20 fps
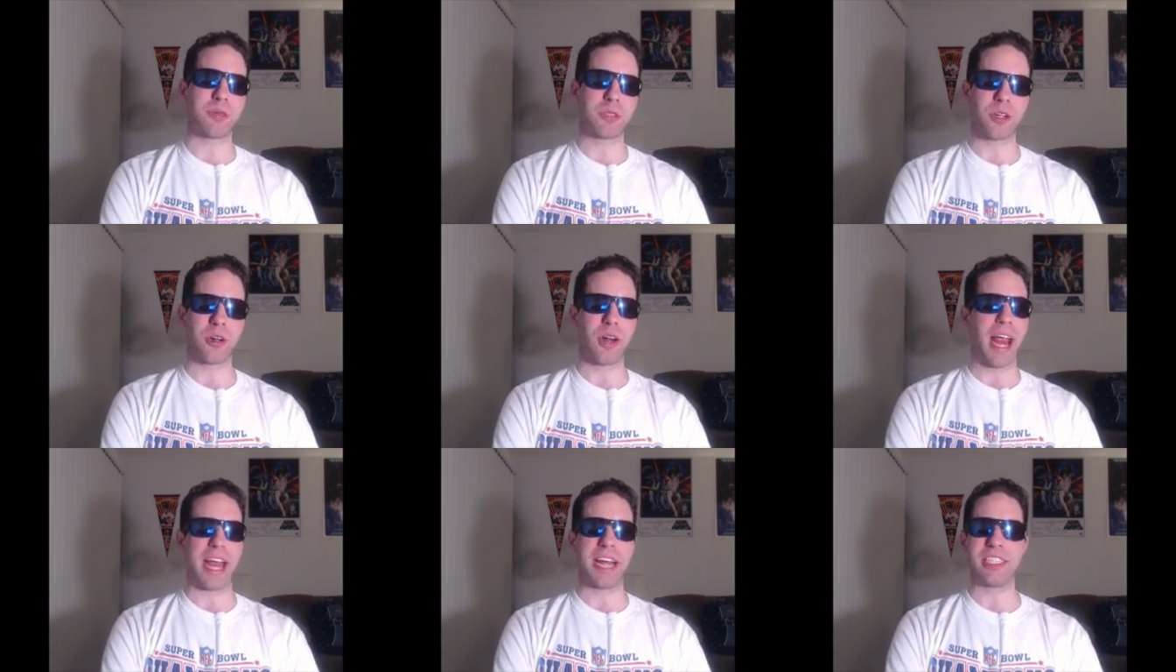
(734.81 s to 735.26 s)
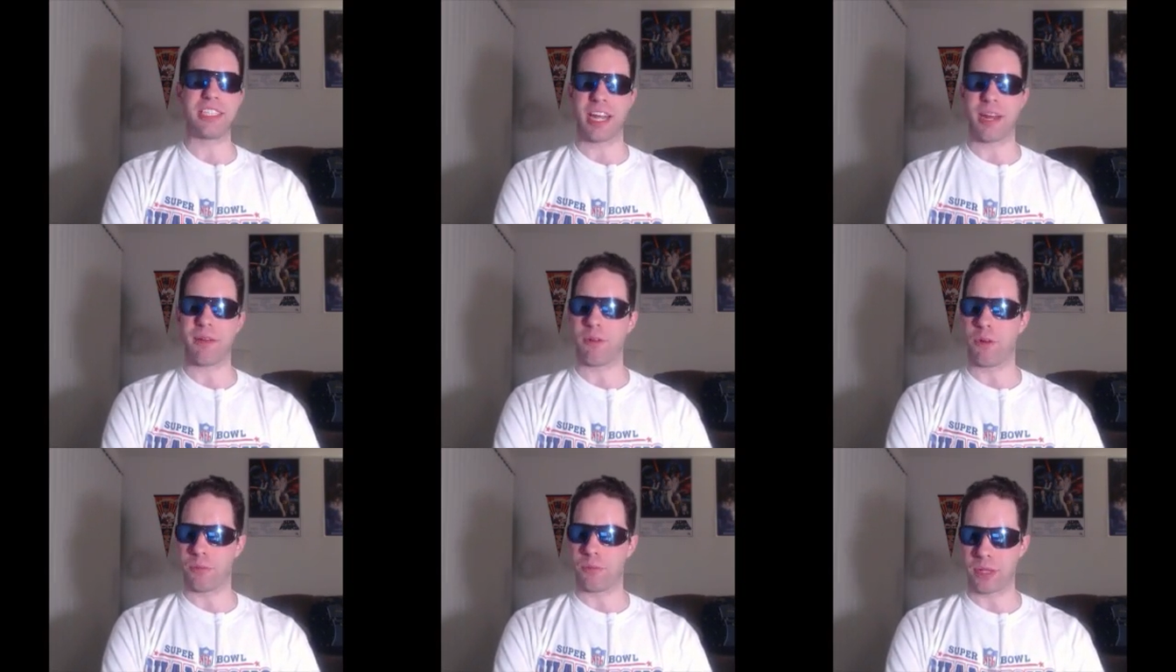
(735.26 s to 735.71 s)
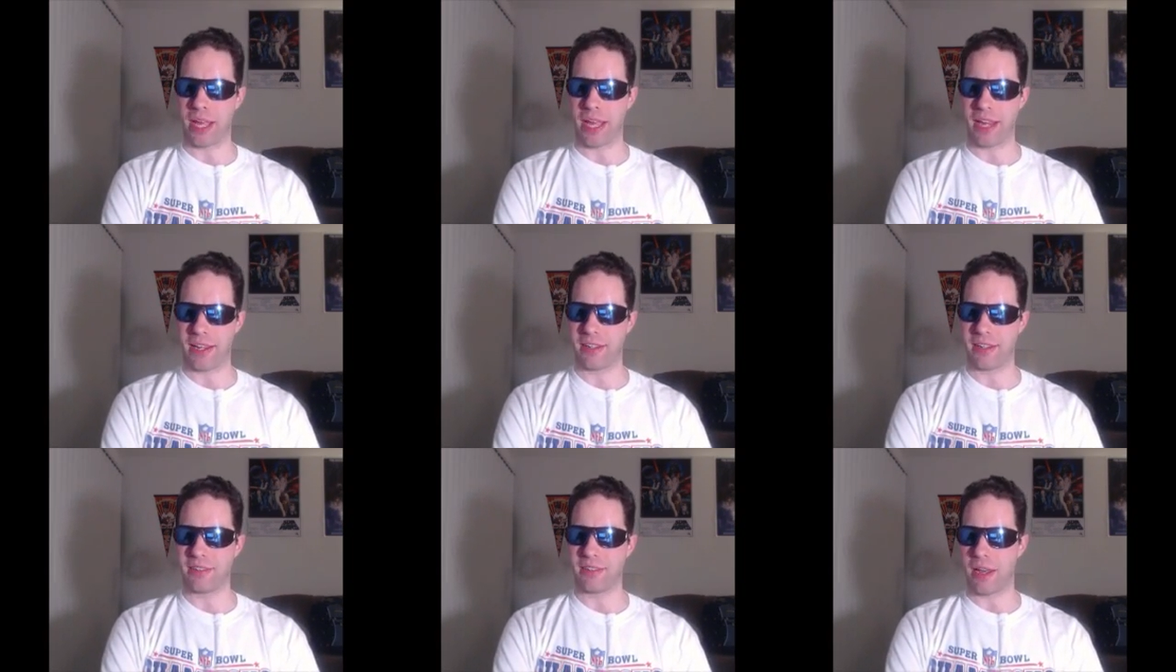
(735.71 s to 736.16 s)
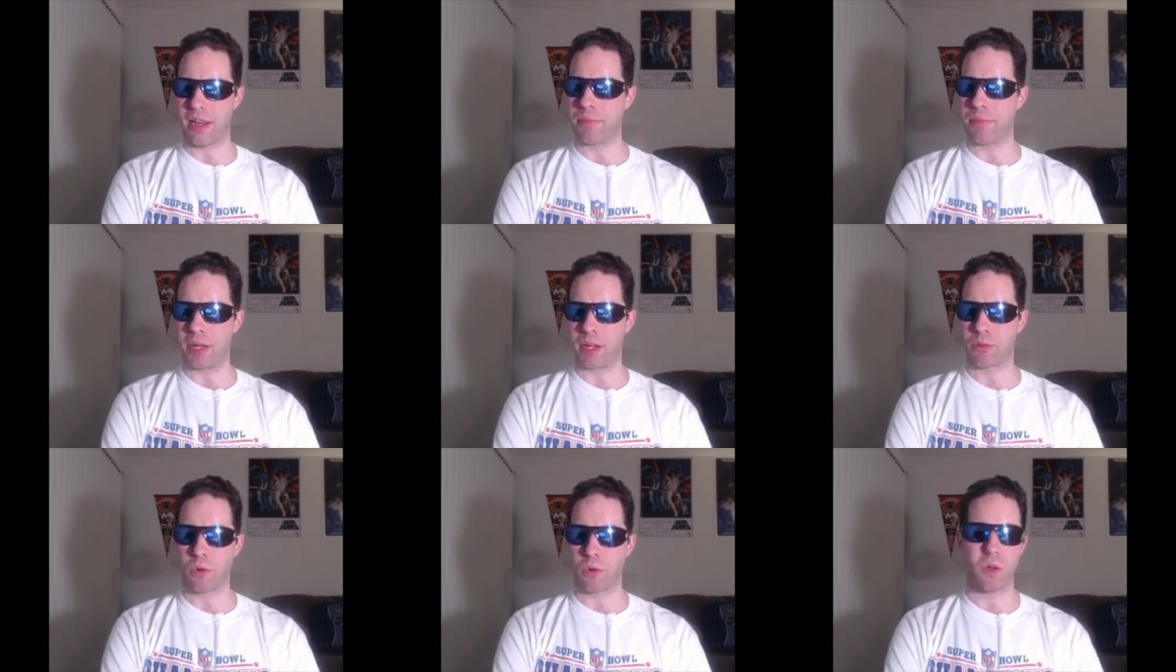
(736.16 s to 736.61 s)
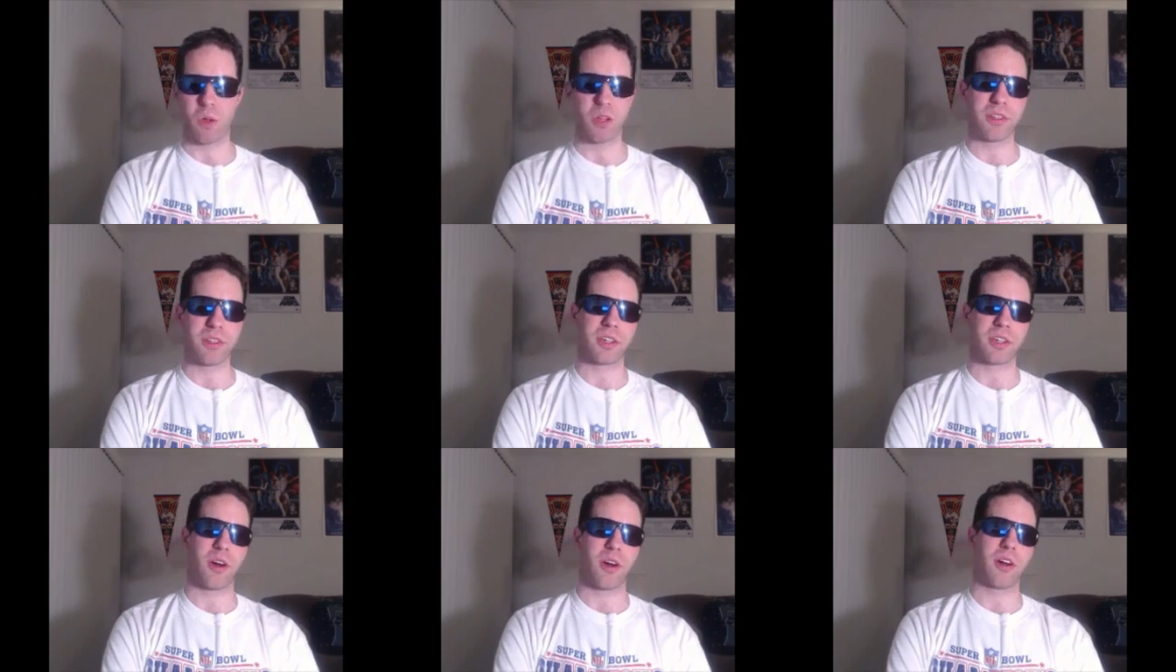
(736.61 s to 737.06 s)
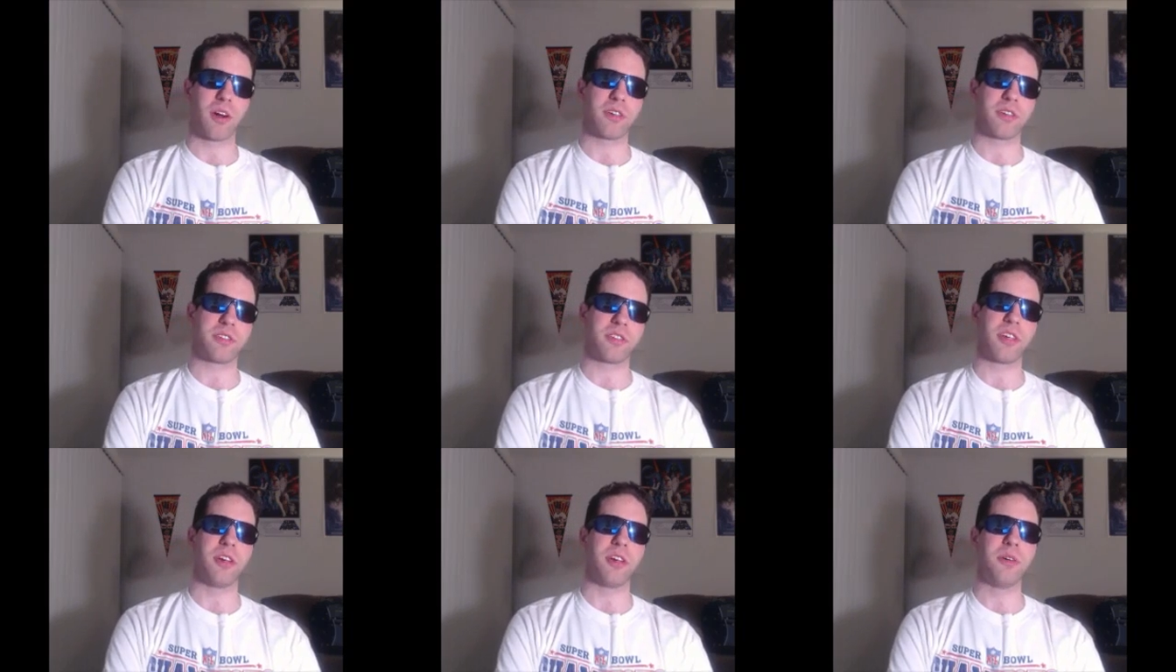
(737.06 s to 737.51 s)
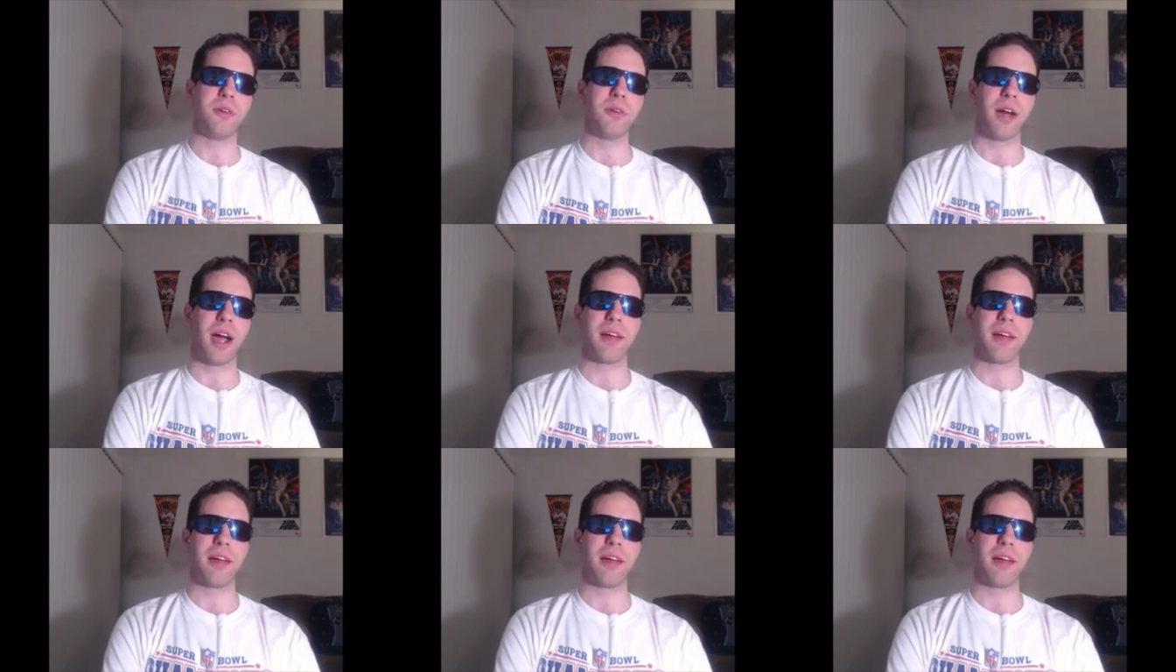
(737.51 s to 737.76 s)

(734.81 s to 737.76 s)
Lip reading: I'm sure AJ will play a big role on the card too.